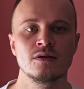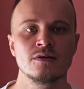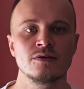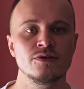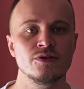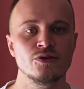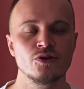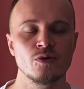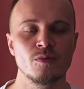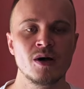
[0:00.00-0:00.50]

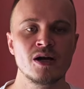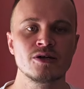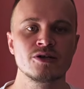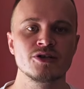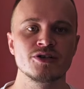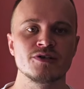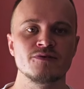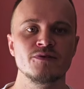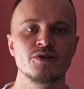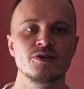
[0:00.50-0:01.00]
The
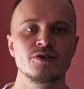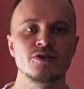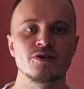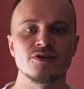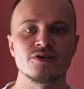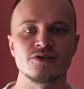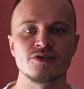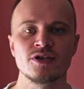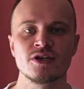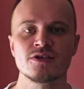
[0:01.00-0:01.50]
Omarchy switch
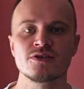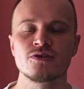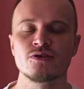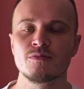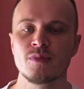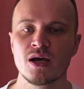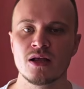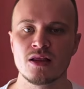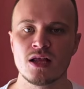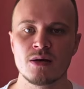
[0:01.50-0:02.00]
is just on
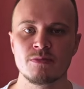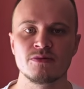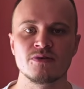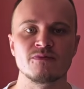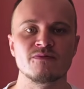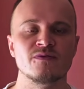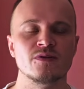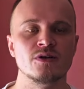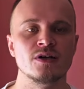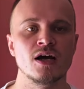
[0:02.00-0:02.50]
my
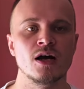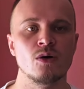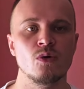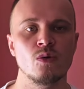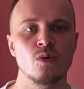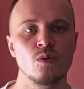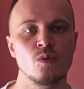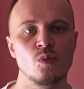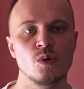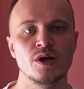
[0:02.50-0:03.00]
laptop for
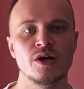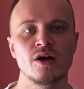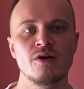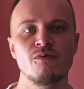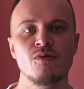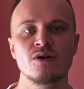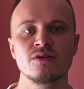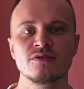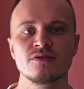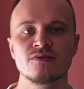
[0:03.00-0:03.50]
now, where I
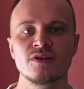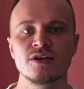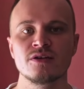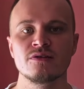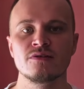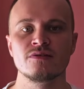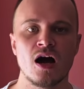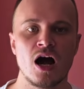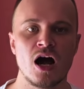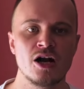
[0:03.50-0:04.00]
want
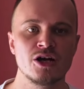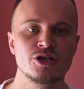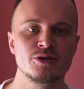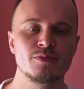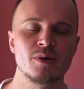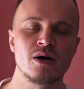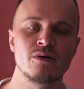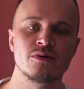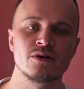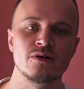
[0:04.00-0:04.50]
that Arch
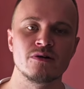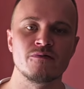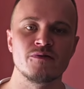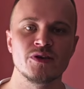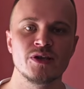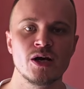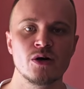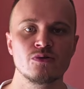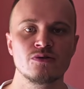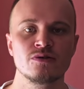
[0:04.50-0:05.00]
power
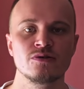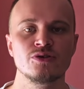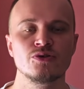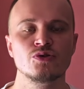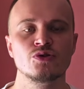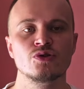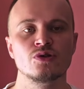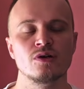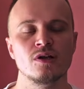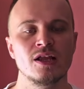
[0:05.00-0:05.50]
without the
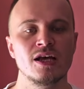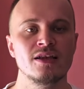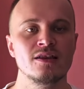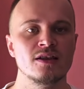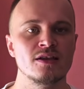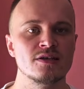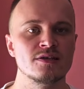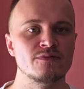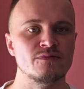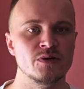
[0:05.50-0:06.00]
usual
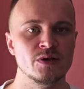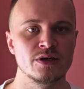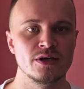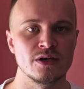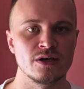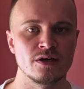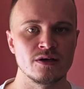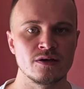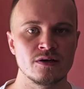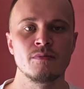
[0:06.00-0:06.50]
endless
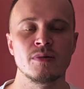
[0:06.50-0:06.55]
tweaking.